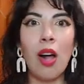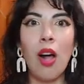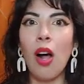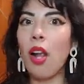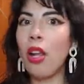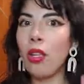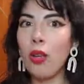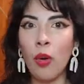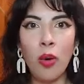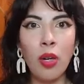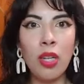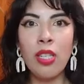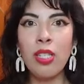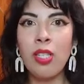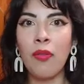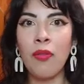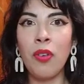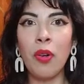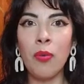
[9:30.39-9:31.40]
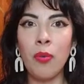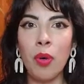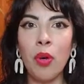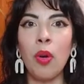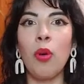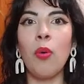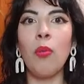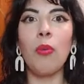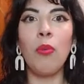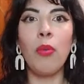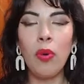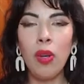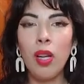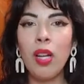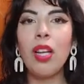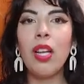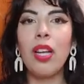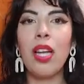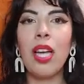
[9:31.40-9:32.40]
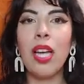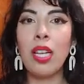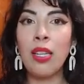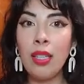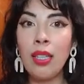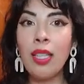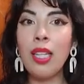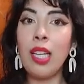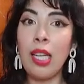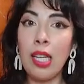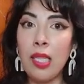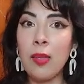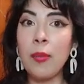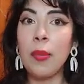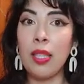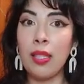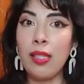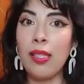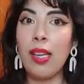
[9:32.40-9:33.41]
all corners of your room in a lickety-split